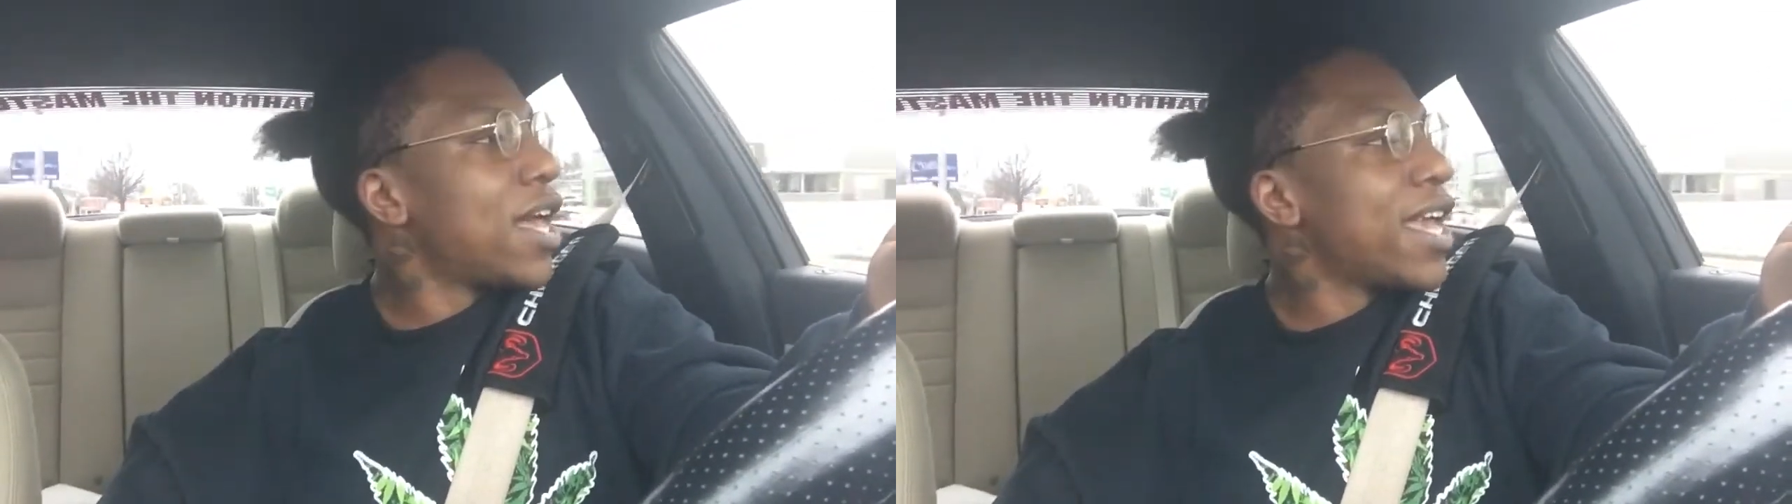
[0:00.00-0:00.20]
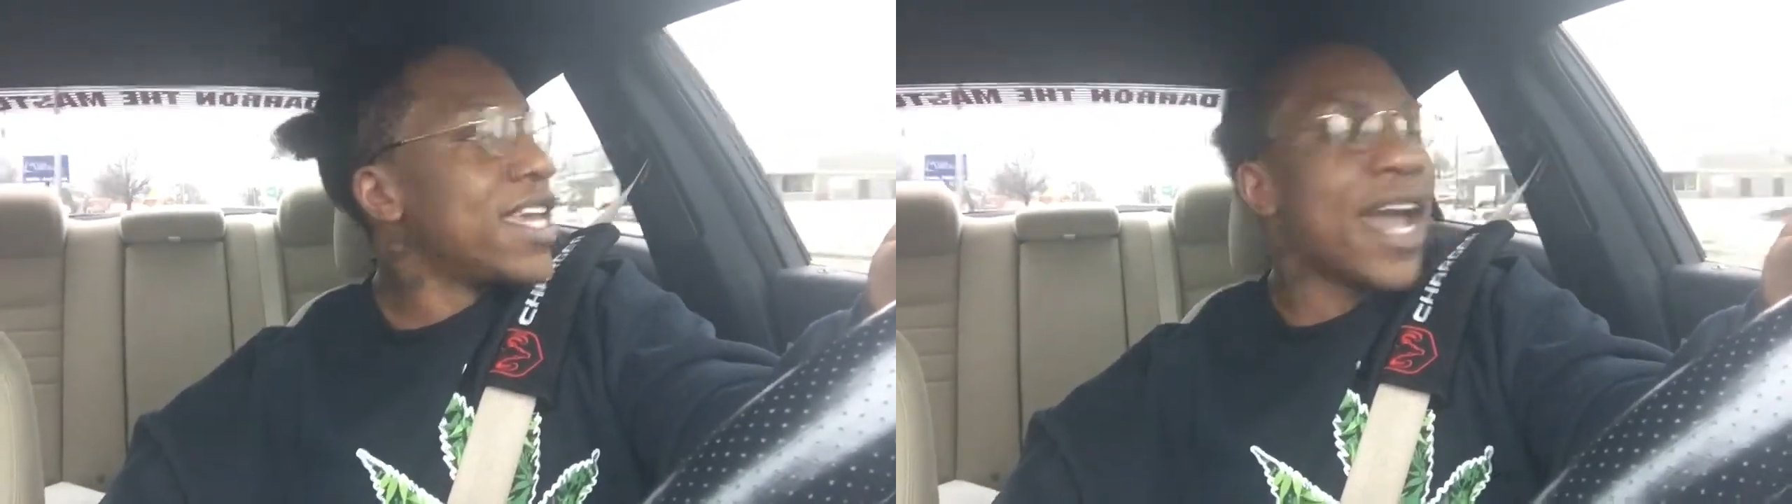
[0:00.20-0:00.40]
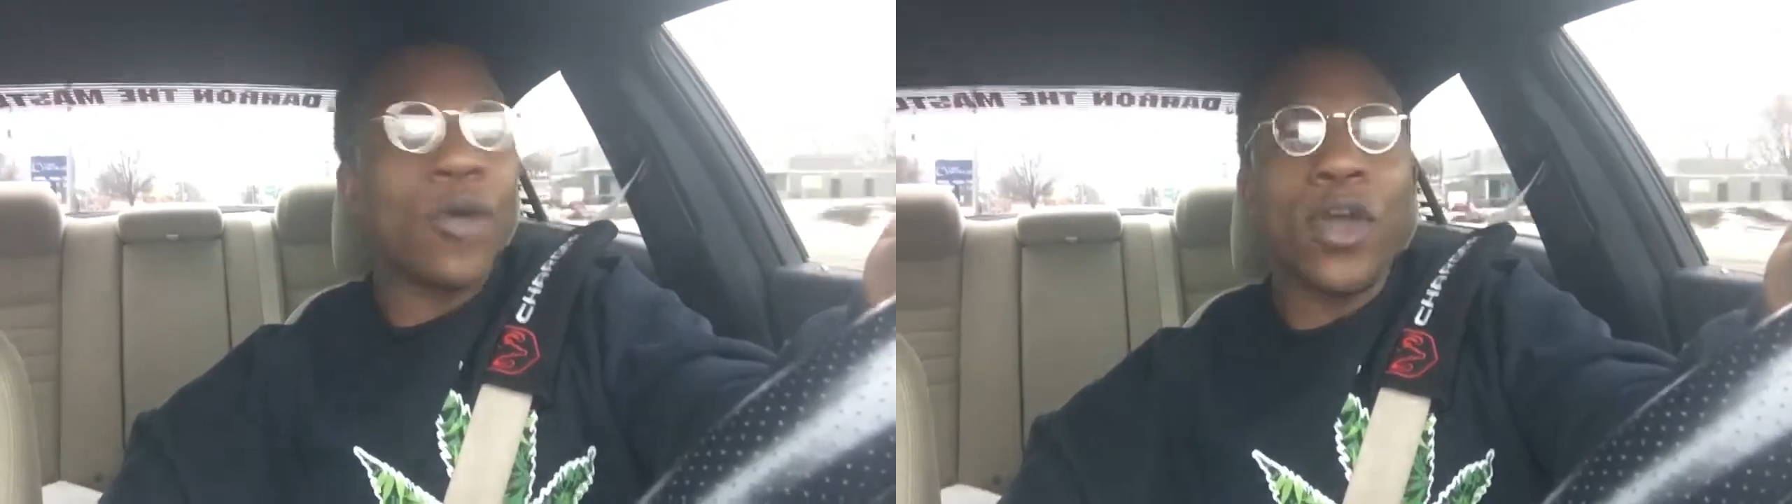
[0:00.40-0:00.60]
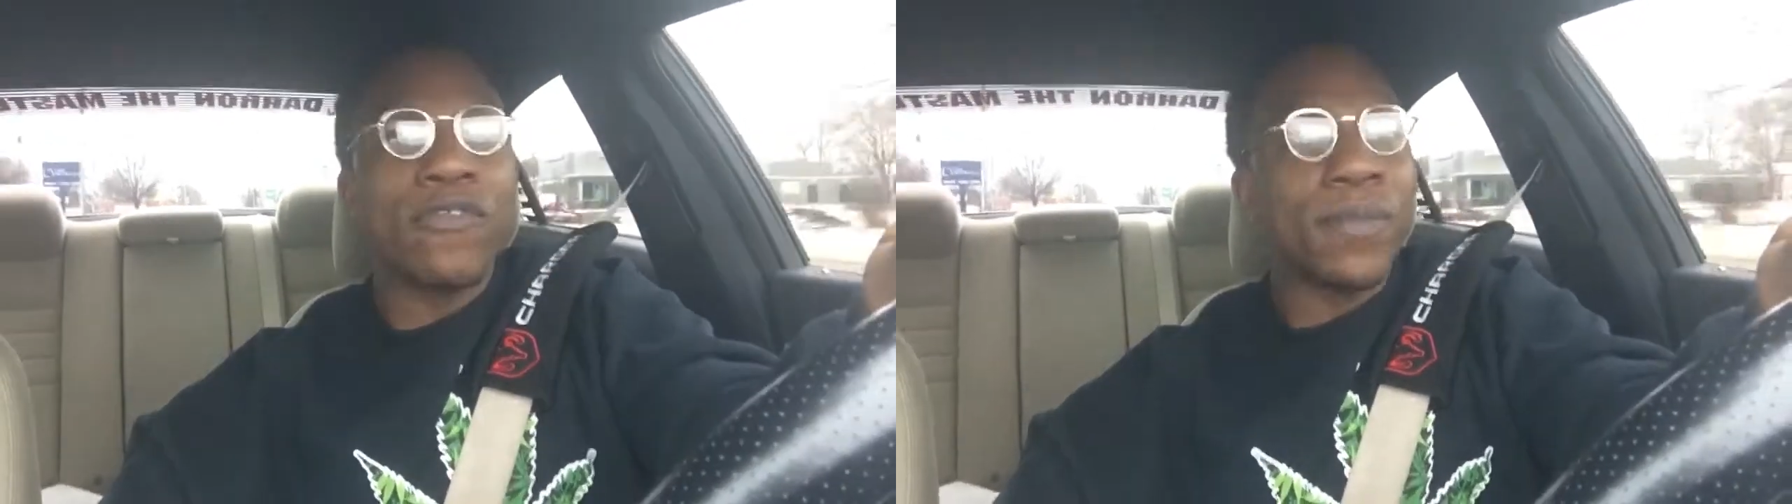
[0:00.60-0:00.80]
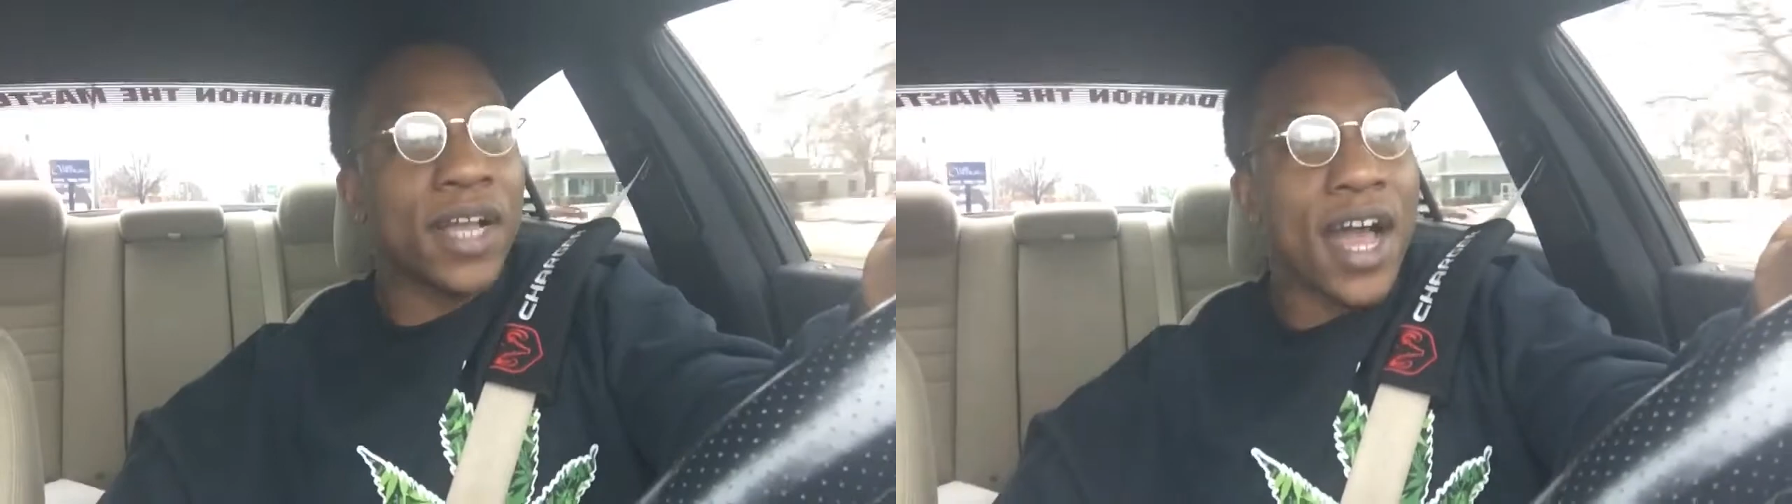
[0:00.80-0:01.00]
he got away from the
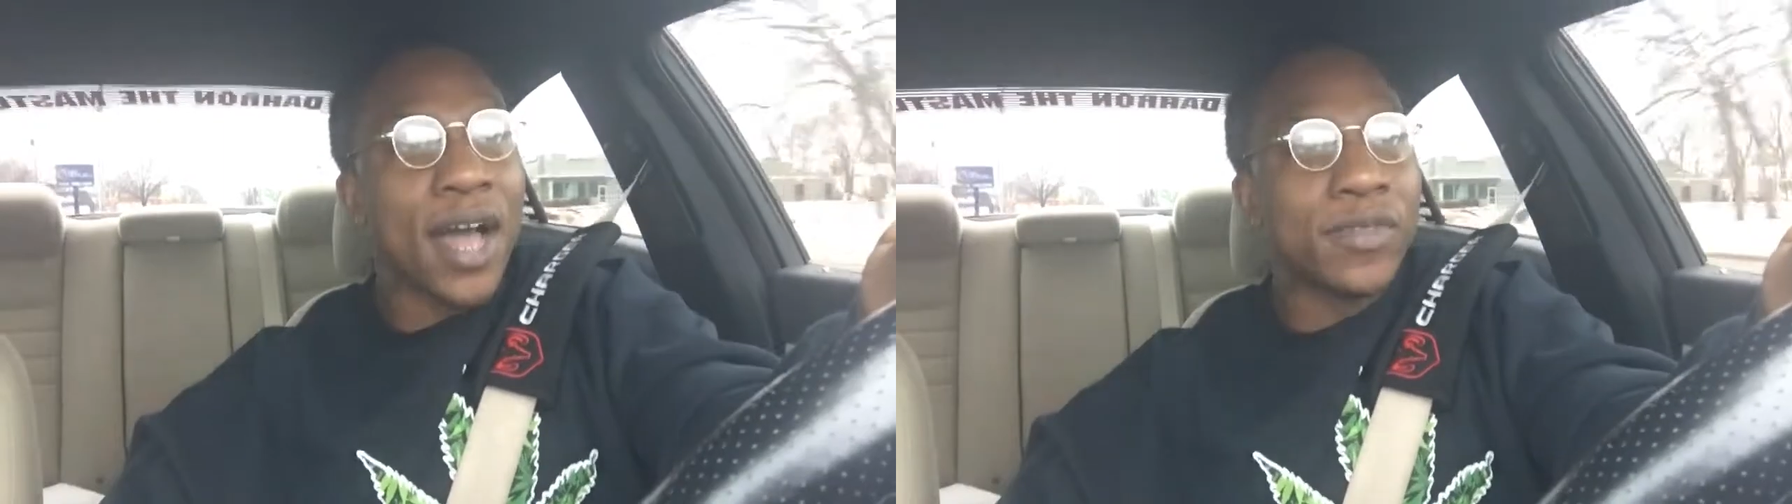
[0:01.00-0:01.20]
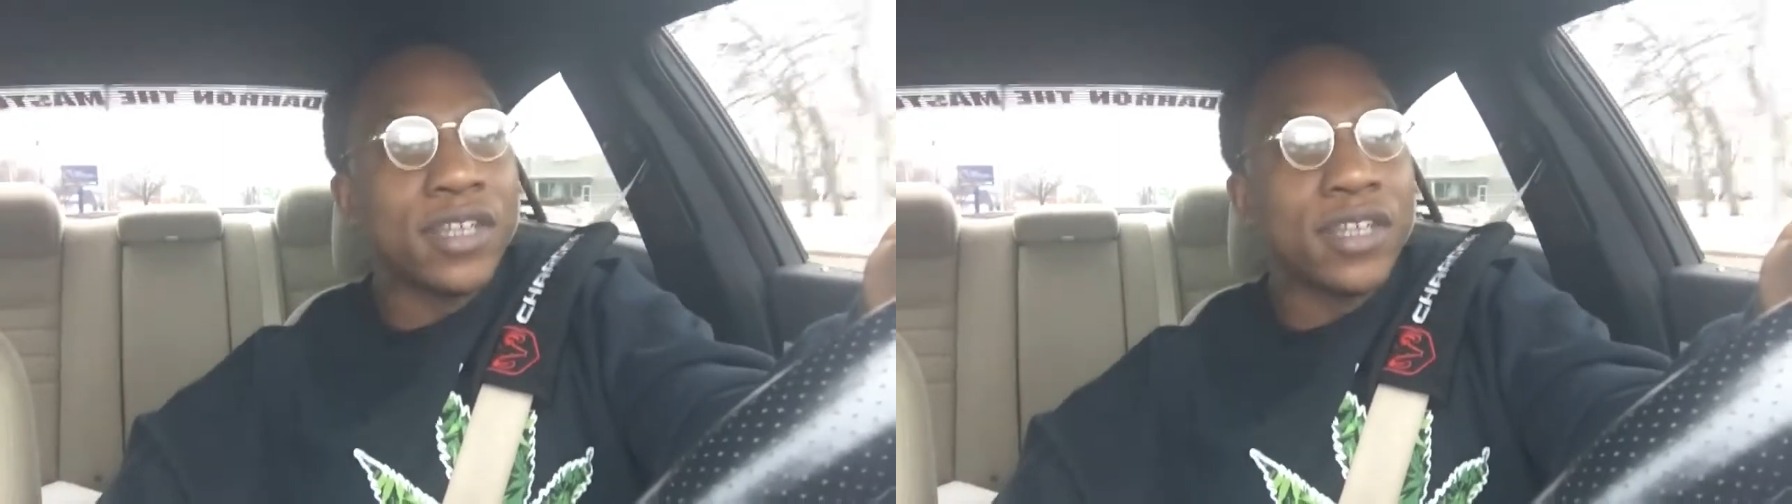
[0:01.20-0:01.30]
cops.